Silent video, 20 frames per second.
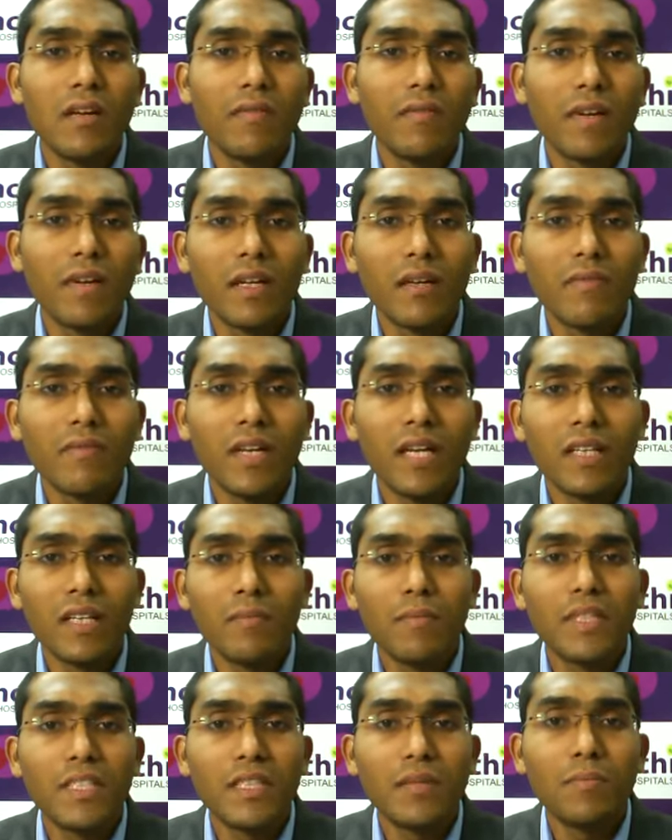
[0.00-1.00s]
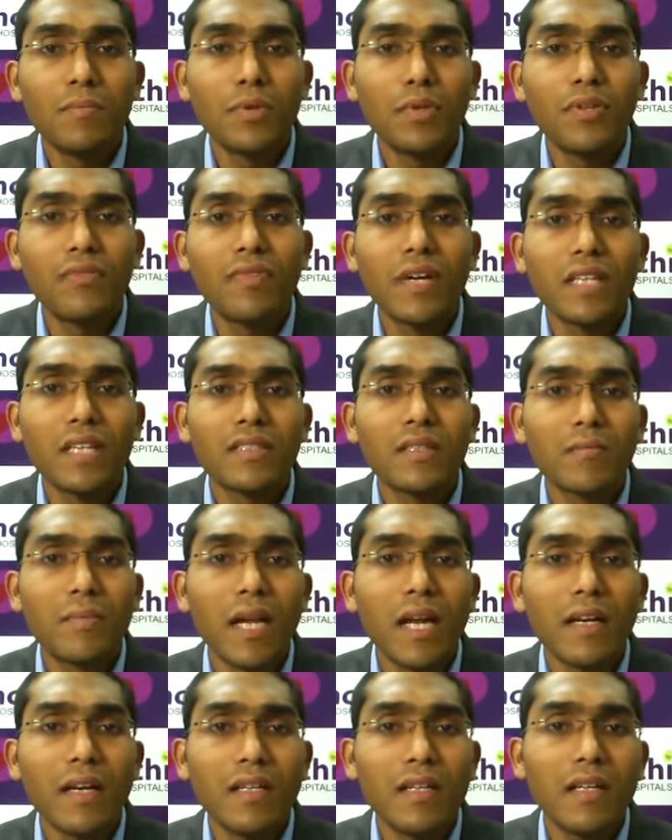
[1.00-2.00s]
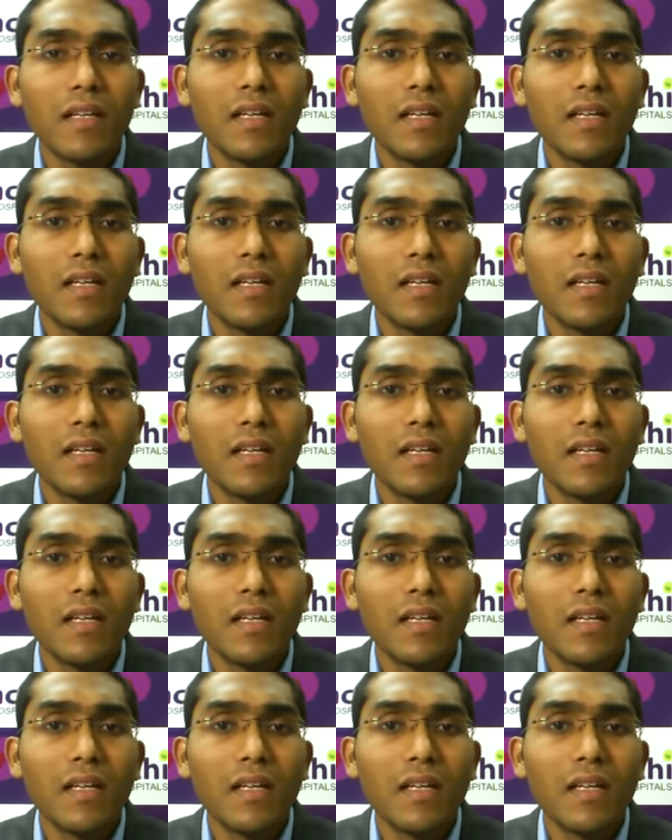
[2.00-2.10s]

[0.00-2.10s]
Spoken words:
where the machine purifies the blood,